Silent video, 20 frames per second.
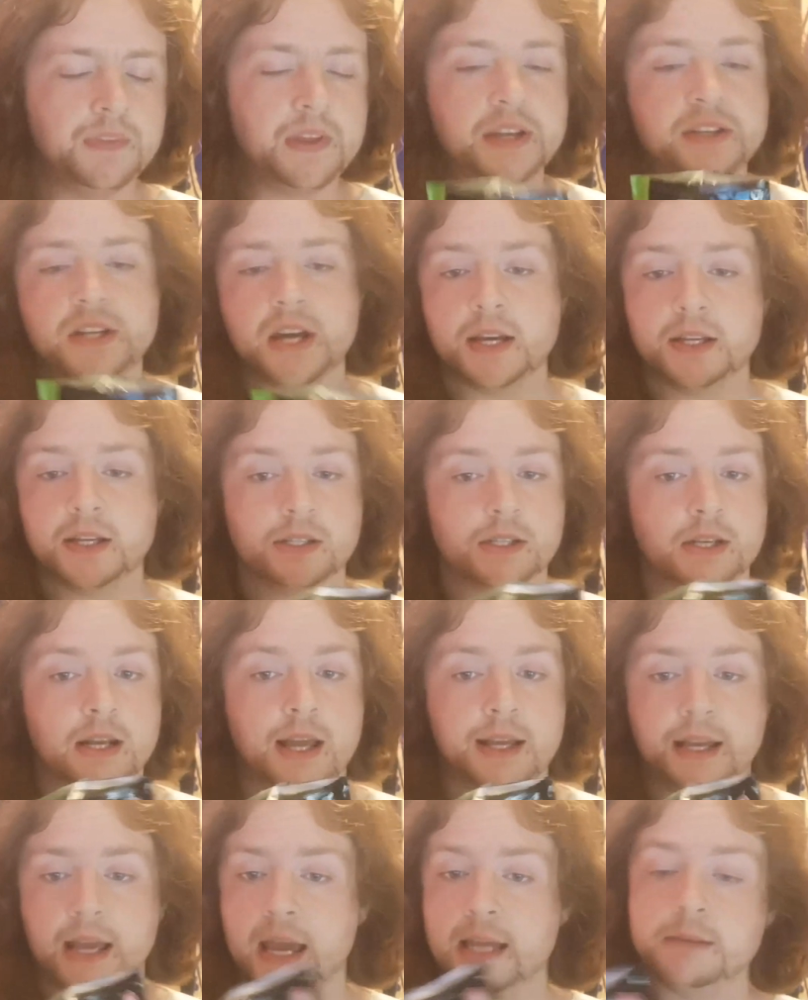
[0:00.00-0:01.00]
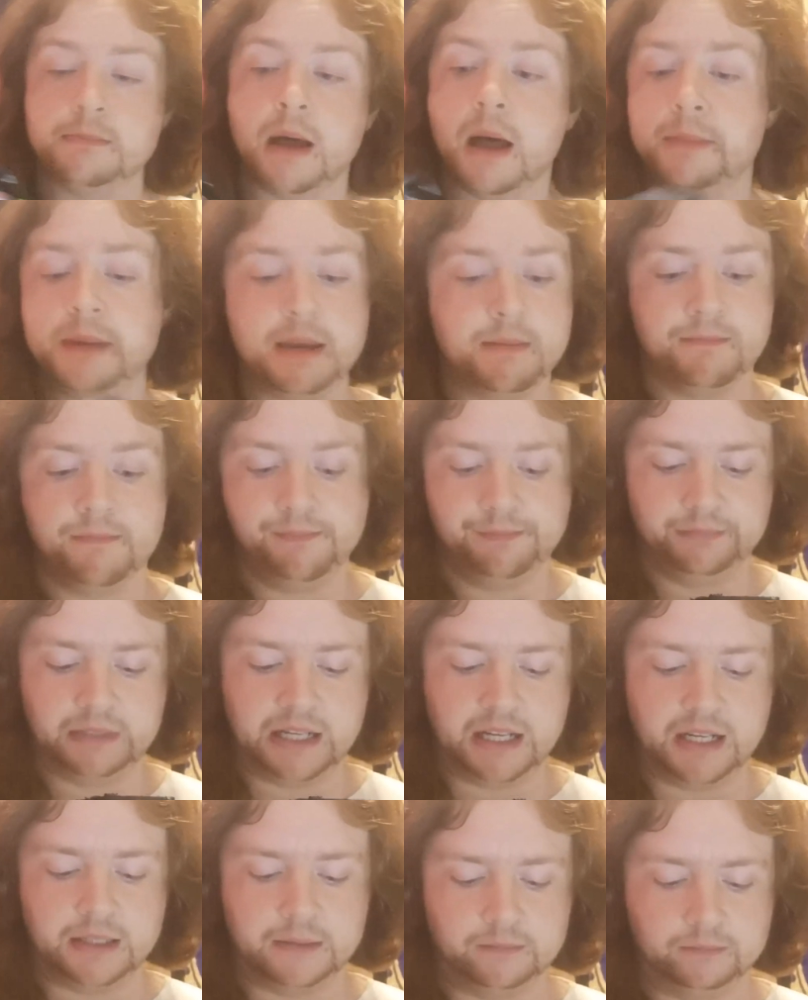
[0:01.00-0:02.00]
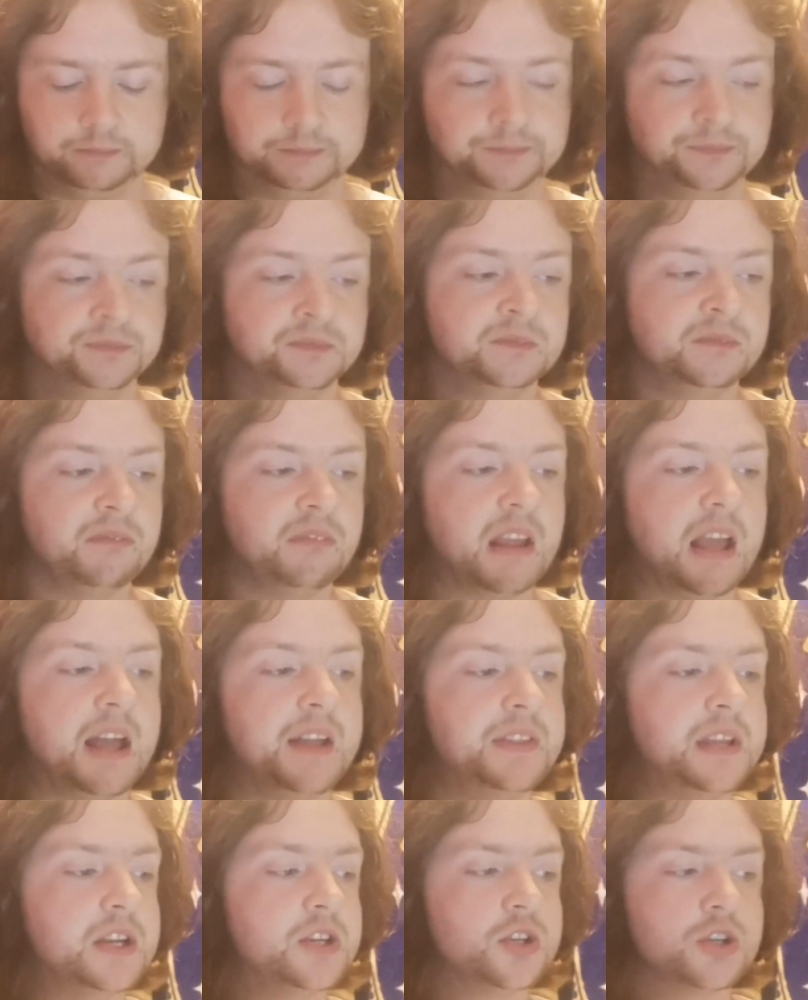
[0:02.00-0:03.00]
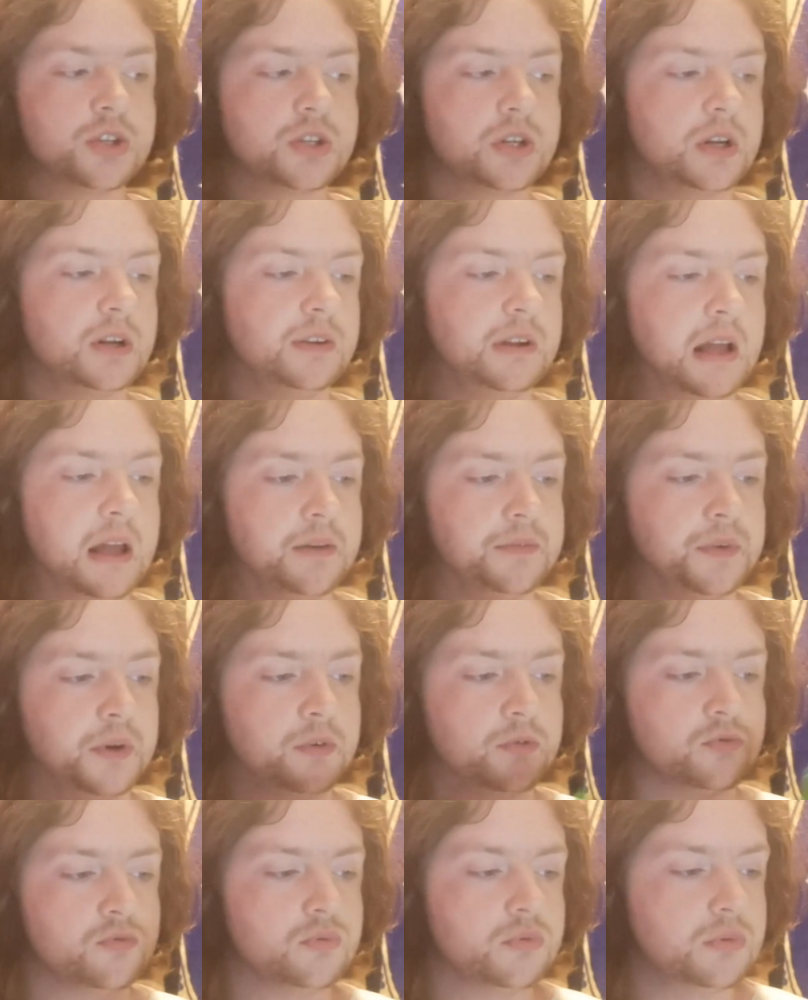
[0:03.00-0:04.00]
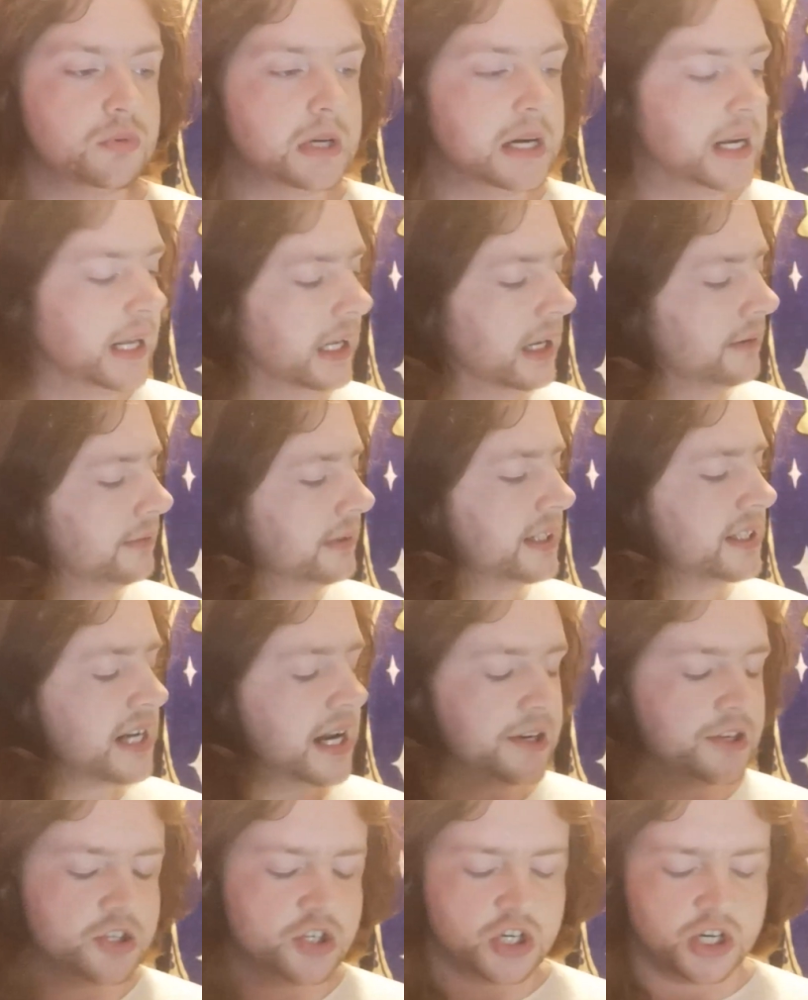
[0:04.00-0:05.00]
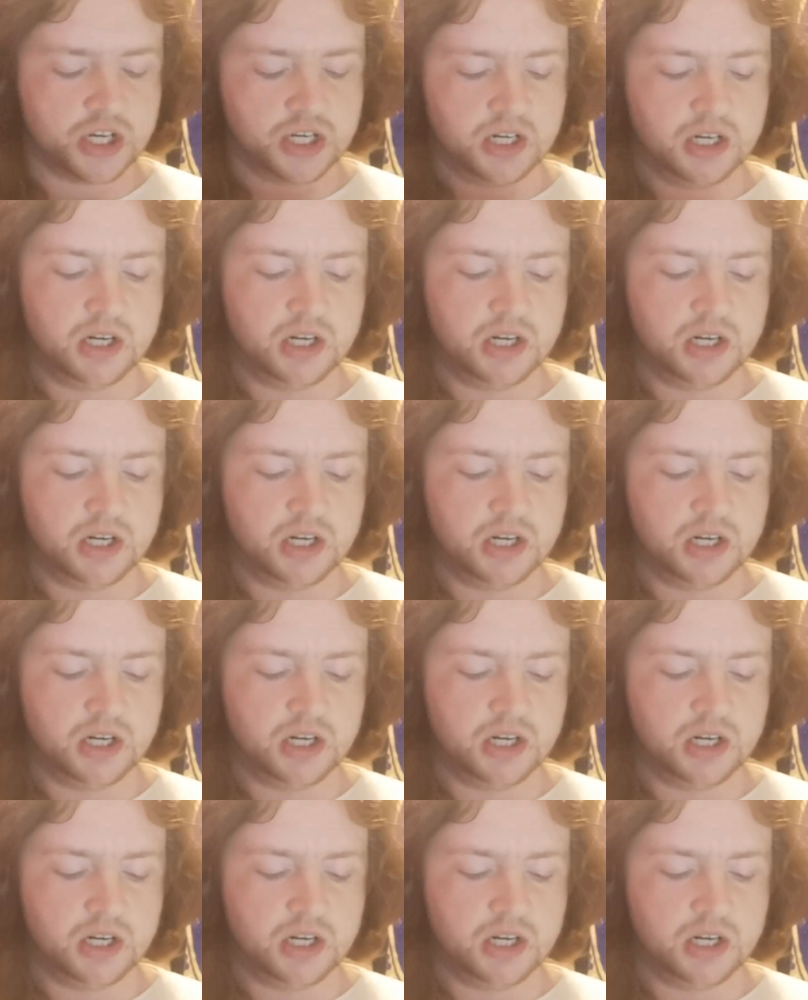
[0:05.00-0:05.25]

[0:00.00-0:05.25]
They taste like edamame, and they just have really lovely texture,